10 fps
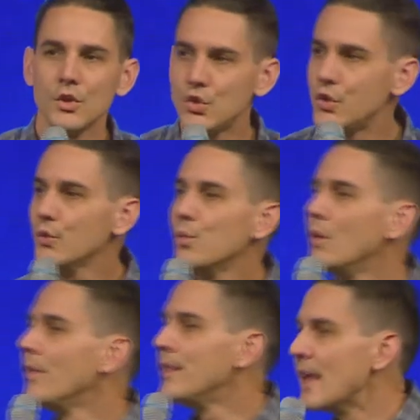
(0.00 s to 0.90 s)
you will
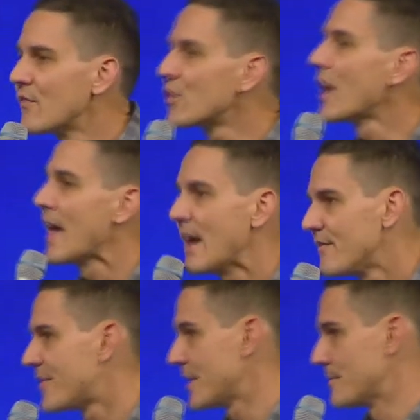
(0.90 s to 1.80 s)
never
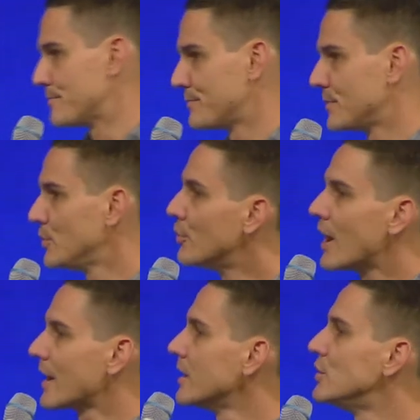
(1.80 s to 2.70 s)
have them. You're
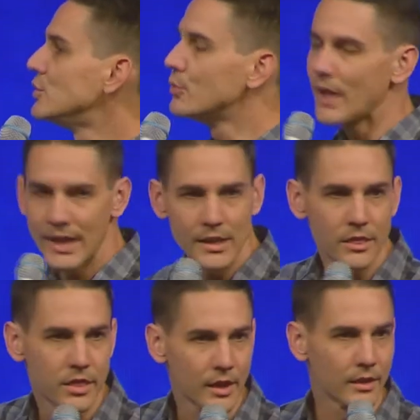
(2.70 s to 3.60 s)
not going to do
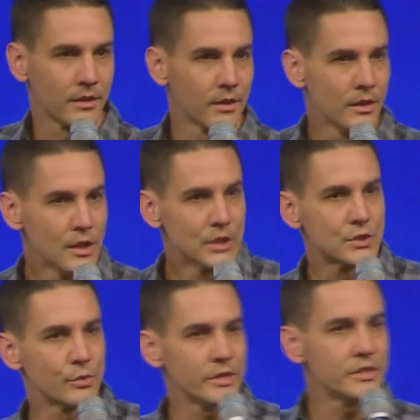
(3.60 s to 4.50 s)
anything.
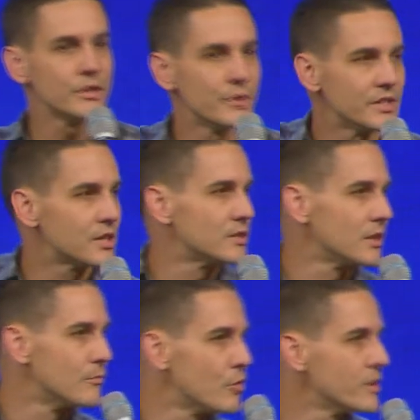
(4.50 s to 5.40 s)
So what does he do? He says, in
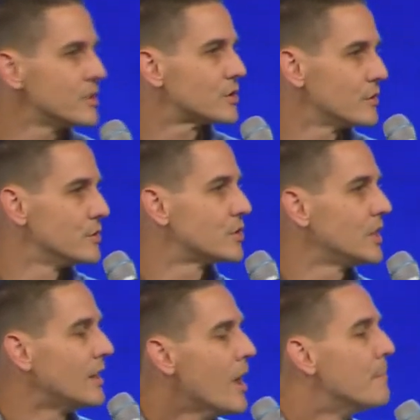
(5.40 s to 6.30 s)
the morning, sow your
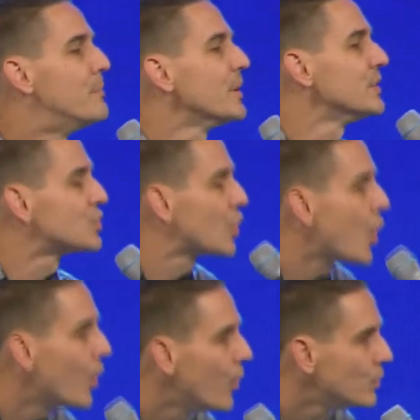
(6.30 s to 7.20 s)
seed, but it's
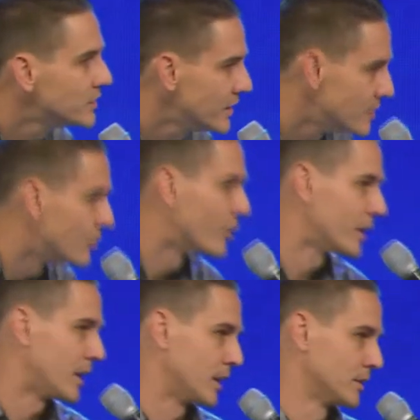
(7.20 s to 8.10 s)
cold in the
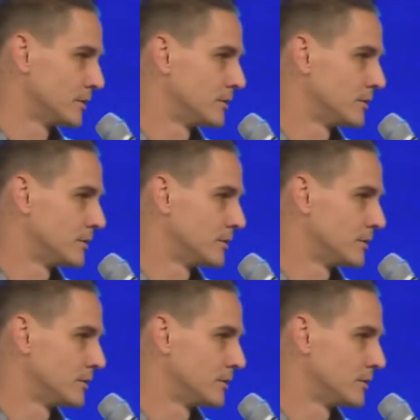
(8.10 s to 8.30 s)
morning.